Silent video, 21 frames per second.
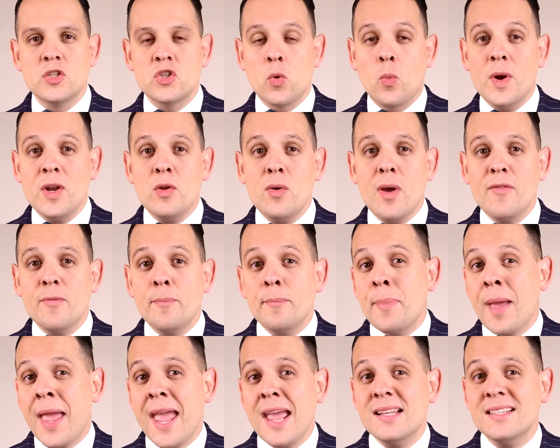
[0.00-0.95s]
So when you
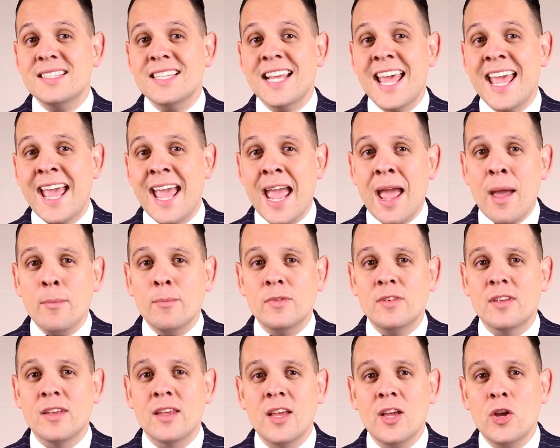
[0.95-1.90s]
have pants
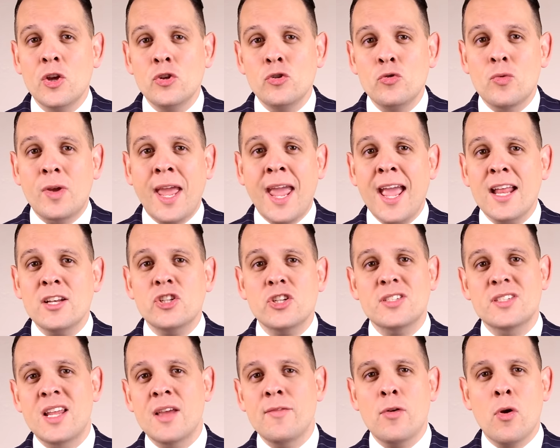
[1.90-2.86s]
hemmed, you can't
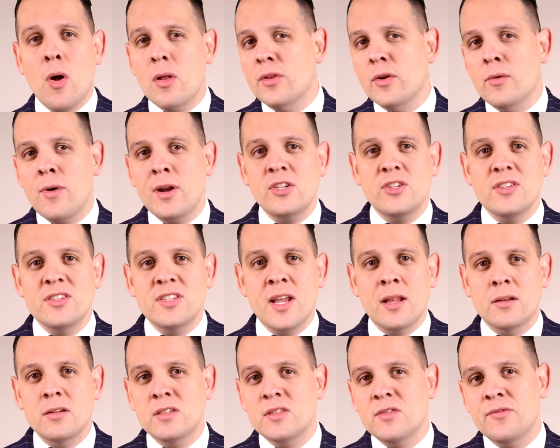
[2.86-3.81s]
just give your alterations
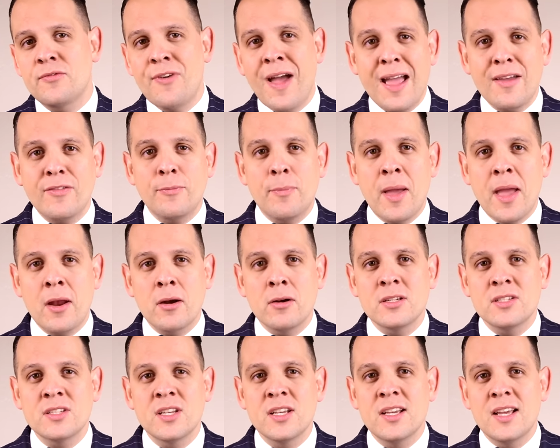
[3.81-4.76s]
tailors five
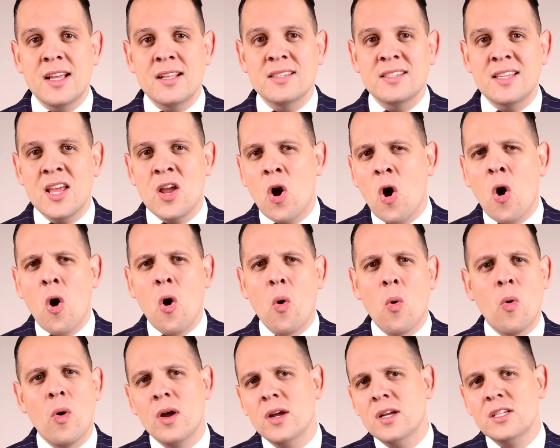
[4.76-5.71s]
pairs and say,
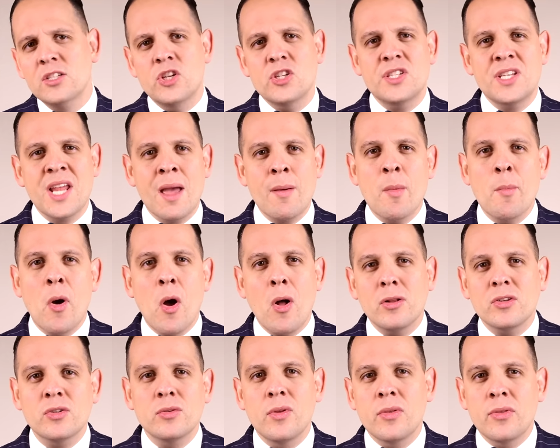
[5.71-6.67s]
oh, just hem them
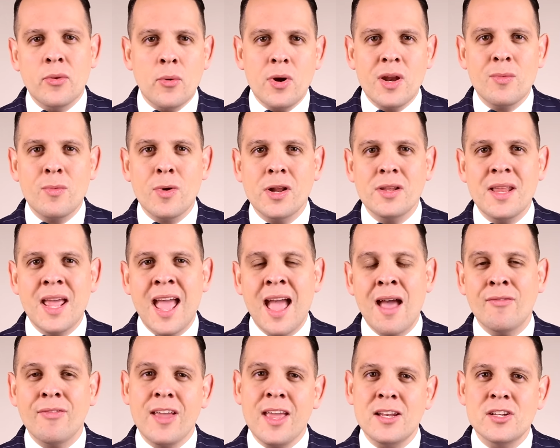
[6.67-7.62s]
all to 31 and a
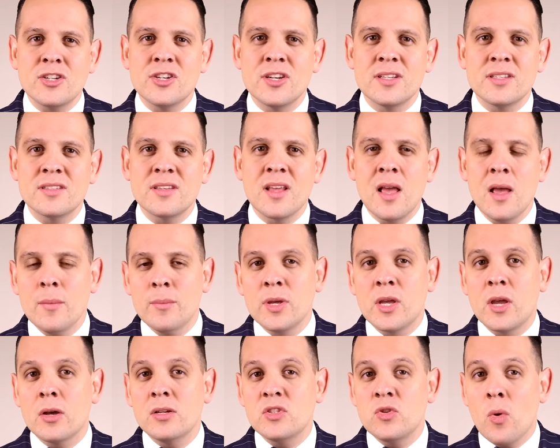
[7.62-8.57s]
half inches
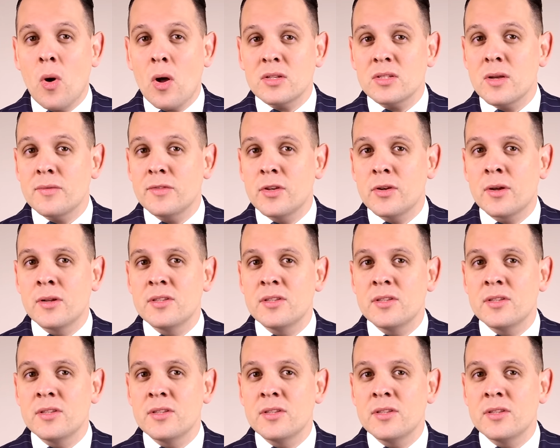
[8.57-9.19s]
because you also have to